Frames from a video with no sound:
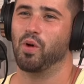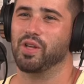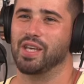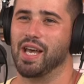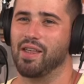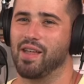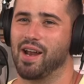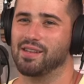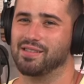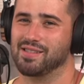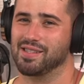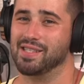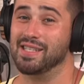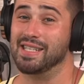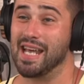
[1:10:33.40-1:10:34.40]
Well, it. yeah, that's
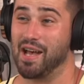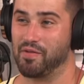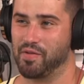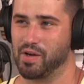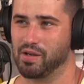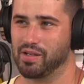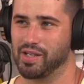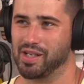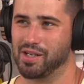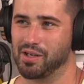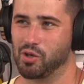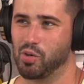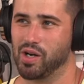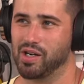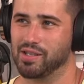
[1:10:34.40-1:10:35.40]
definitely an
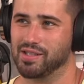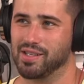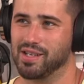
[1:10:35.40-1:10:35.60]
acquired